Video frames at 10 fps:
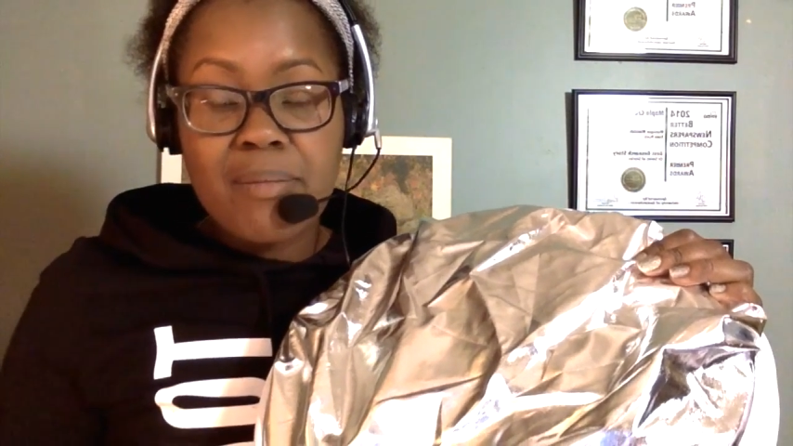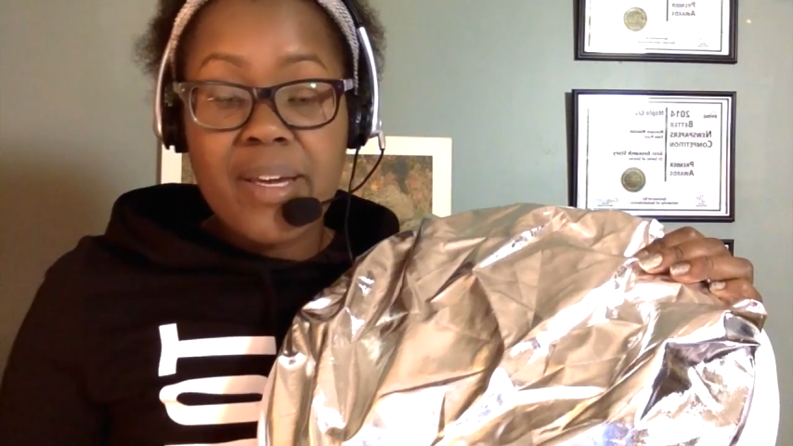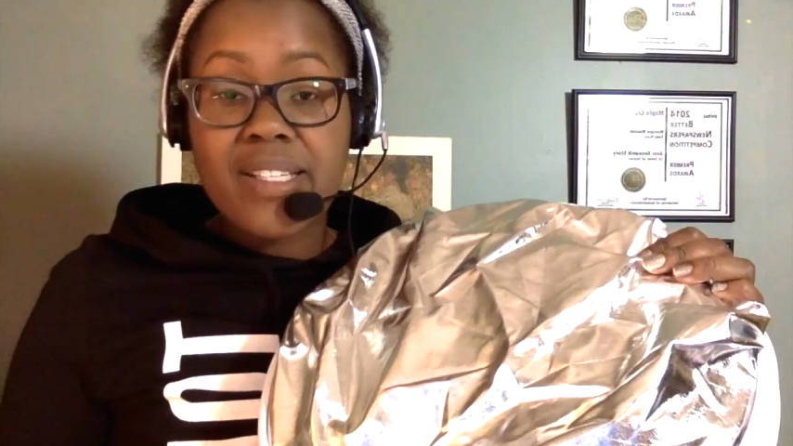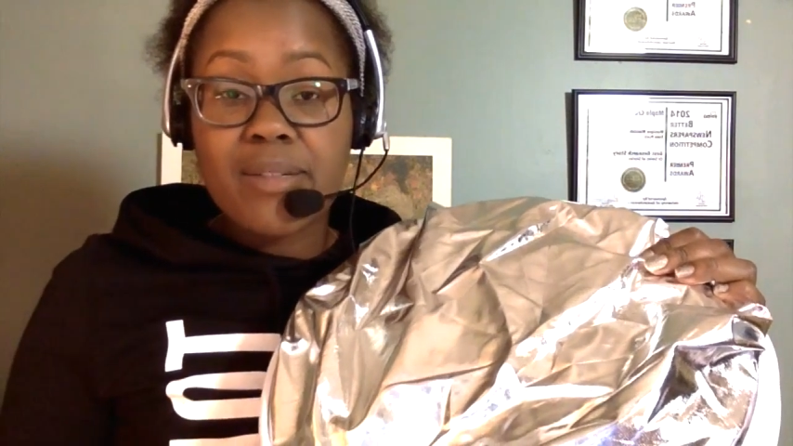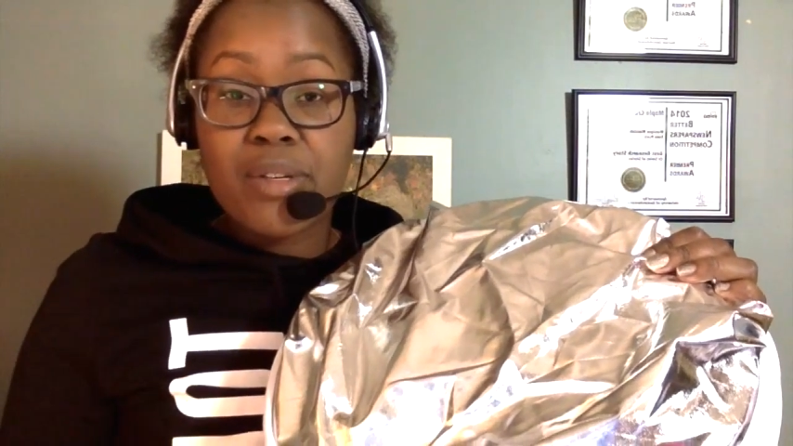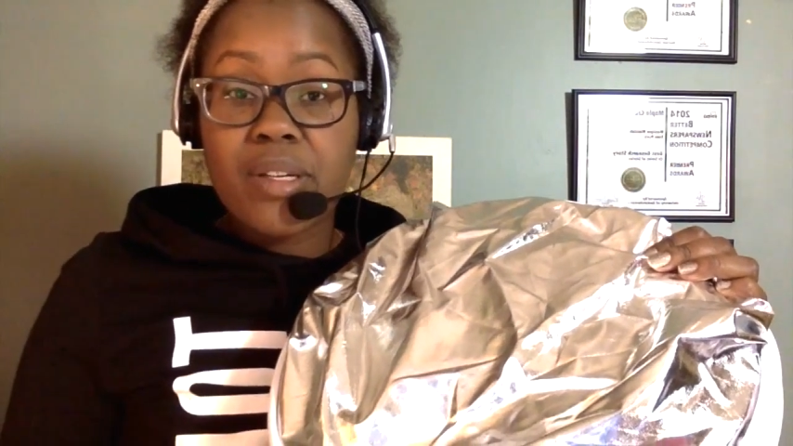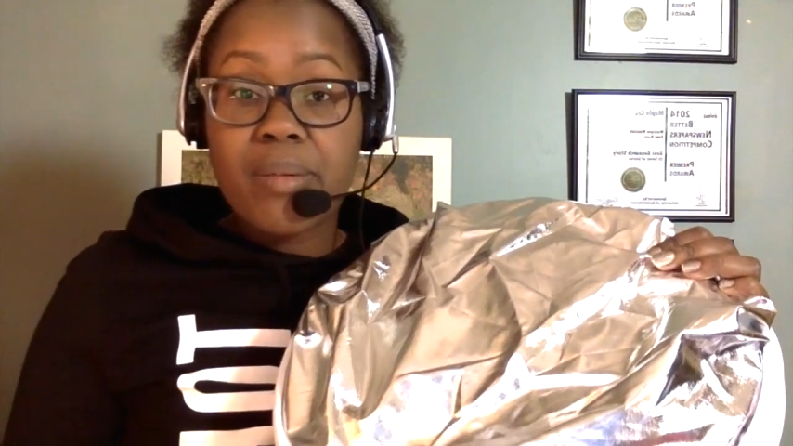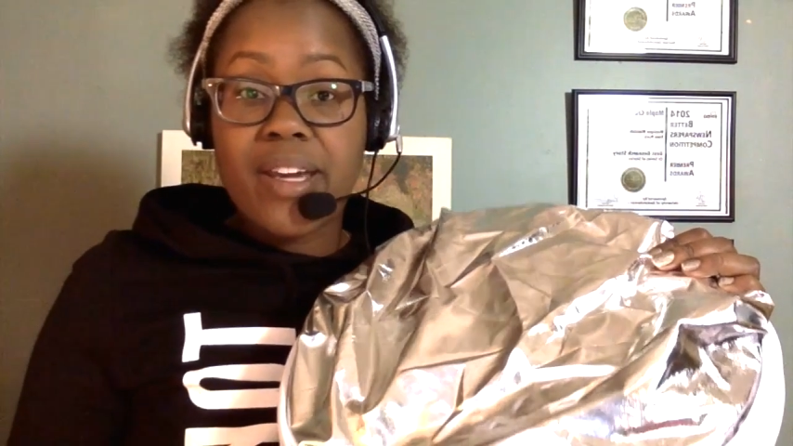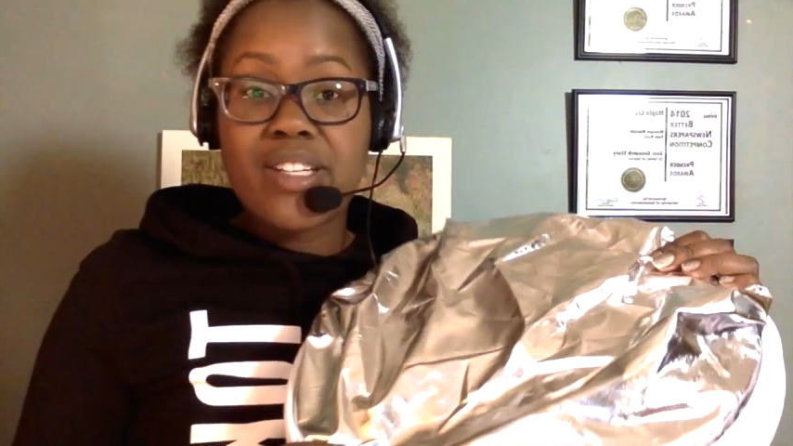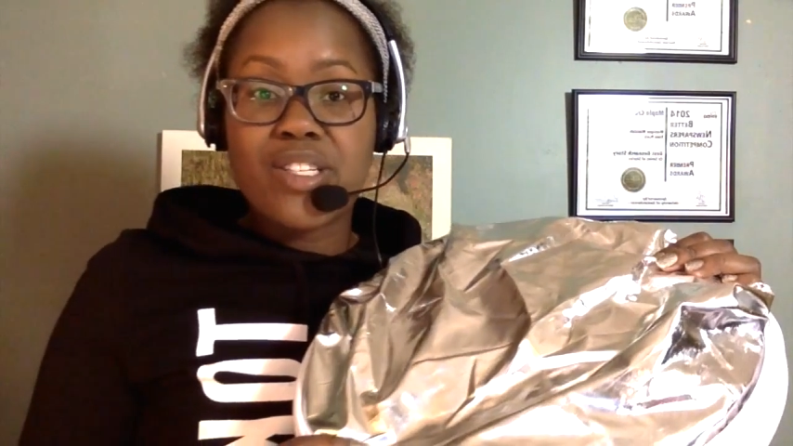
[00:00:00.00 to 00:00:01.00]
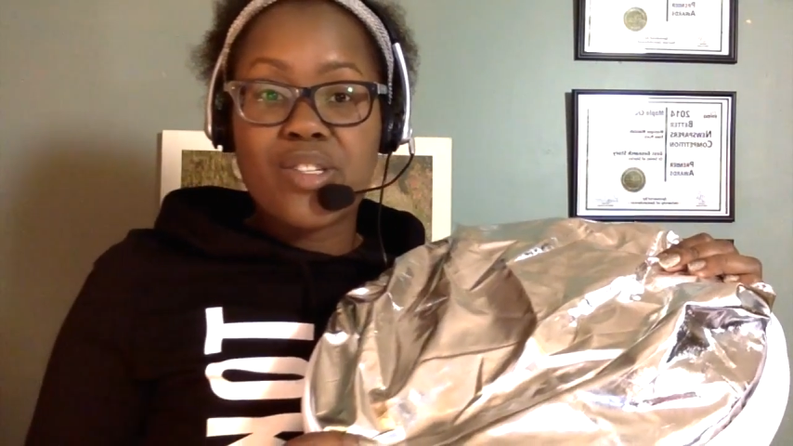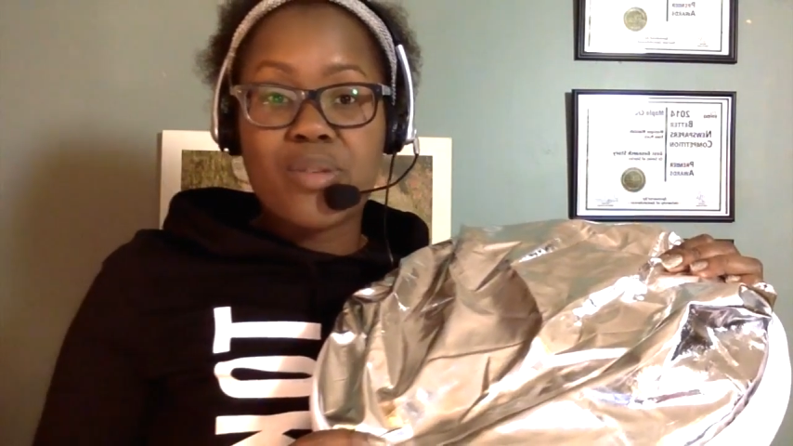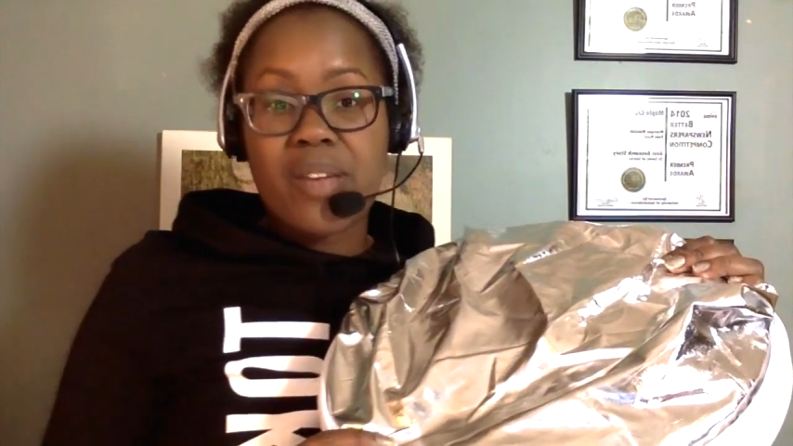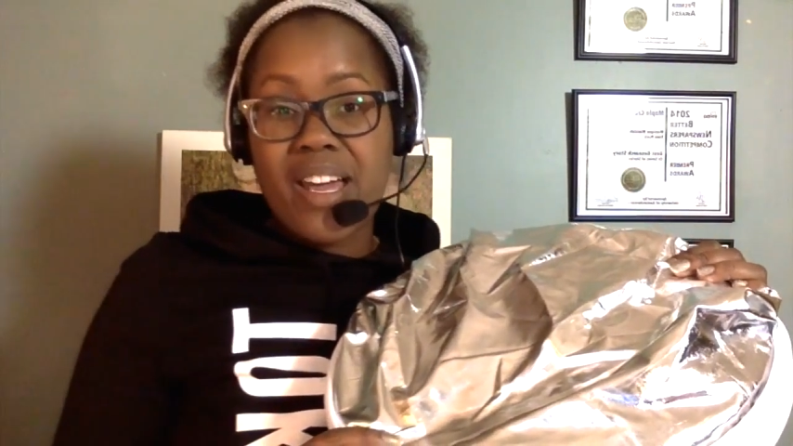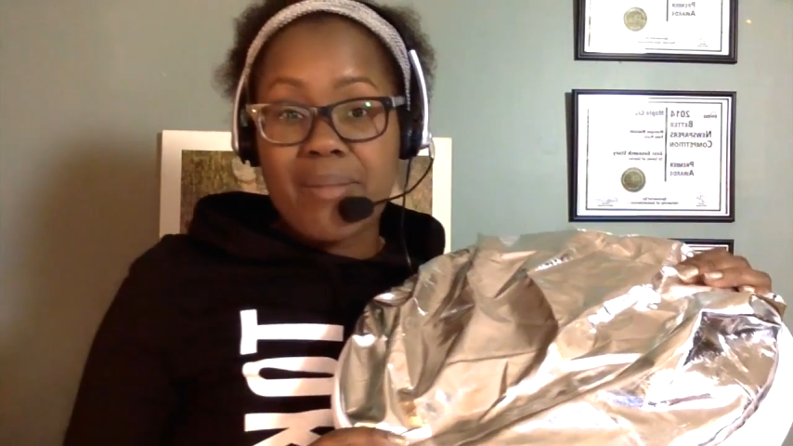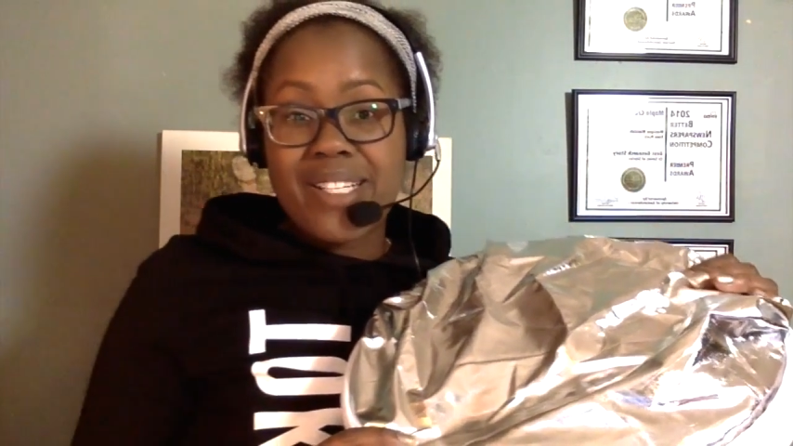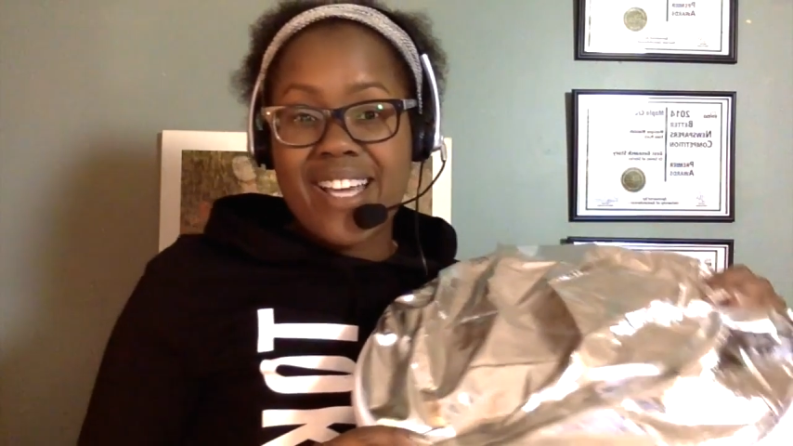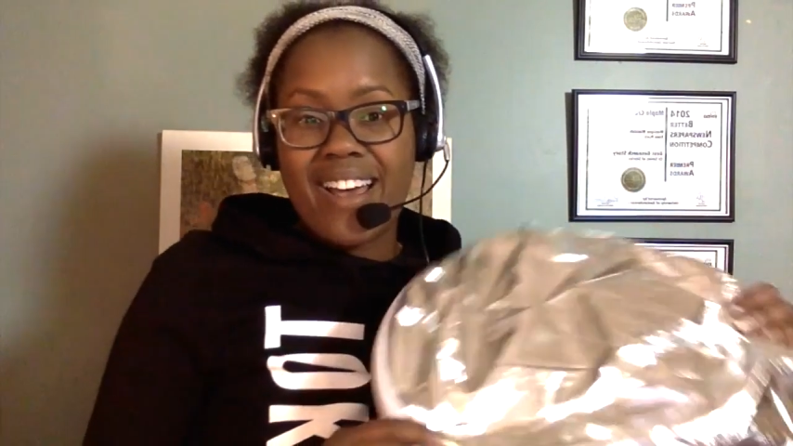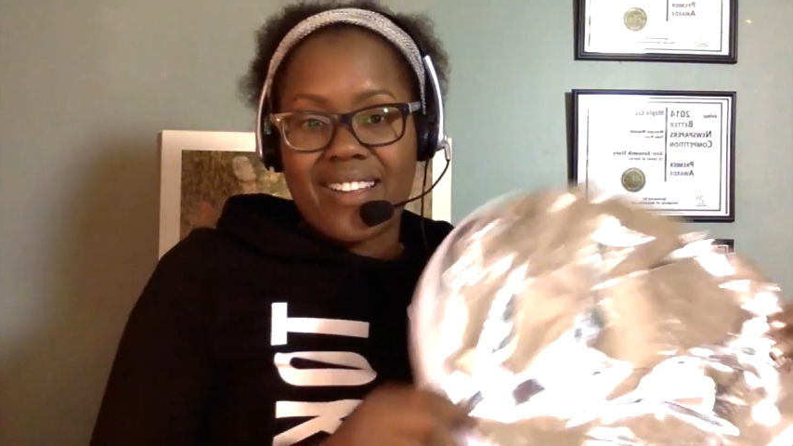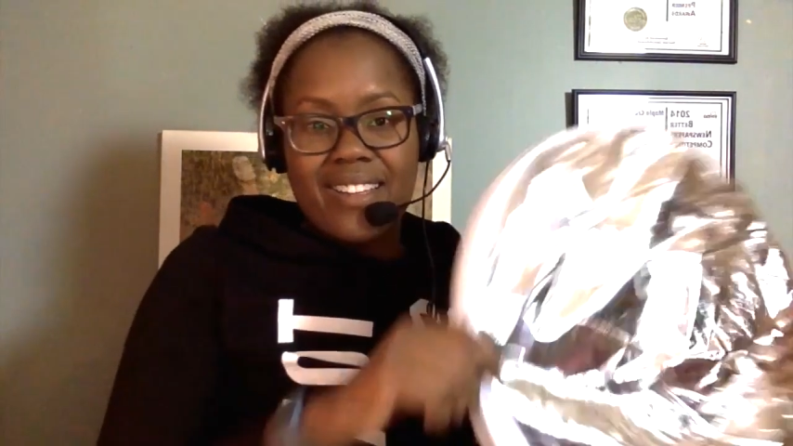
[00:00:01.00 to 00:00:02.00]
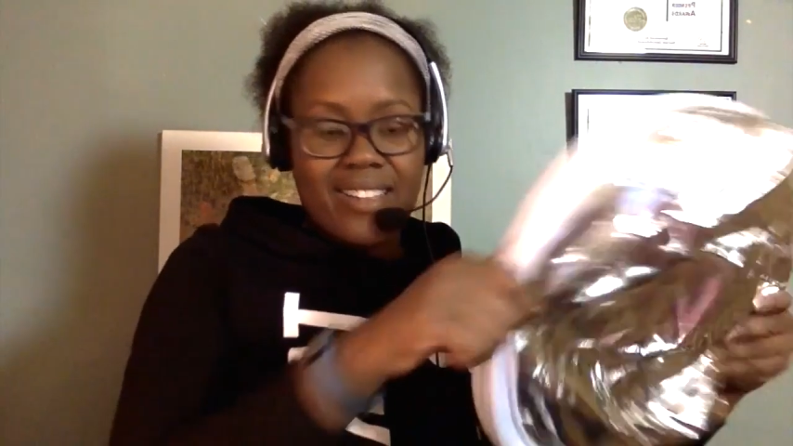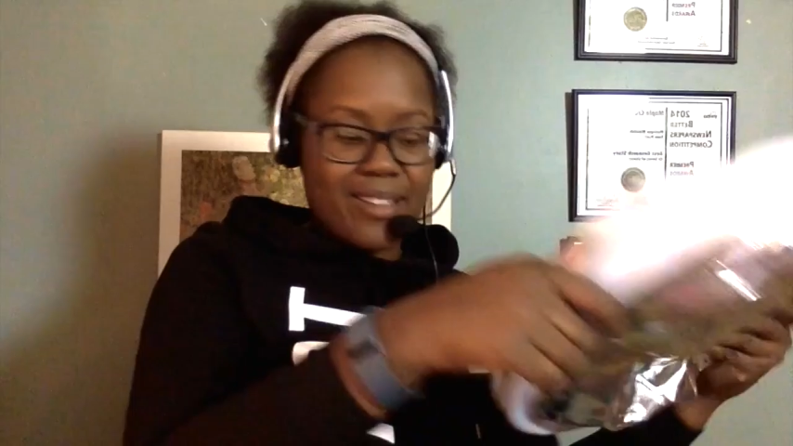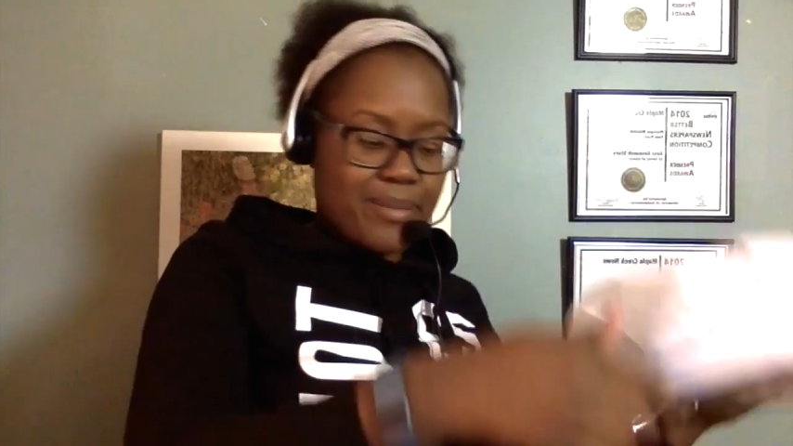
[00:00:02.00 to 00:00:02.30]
Makes it really bright, too, kind of metallic.